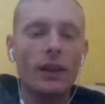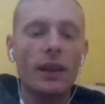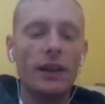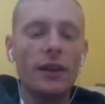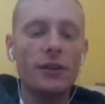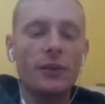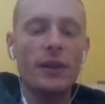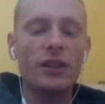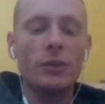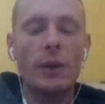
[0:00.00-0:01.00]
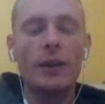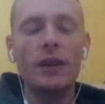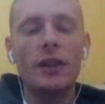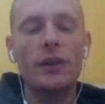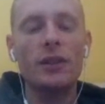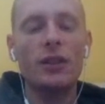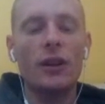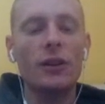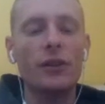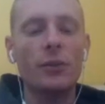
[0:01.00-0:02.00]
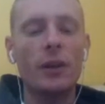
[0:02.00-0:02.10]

And here's the reason why we need 3 stars.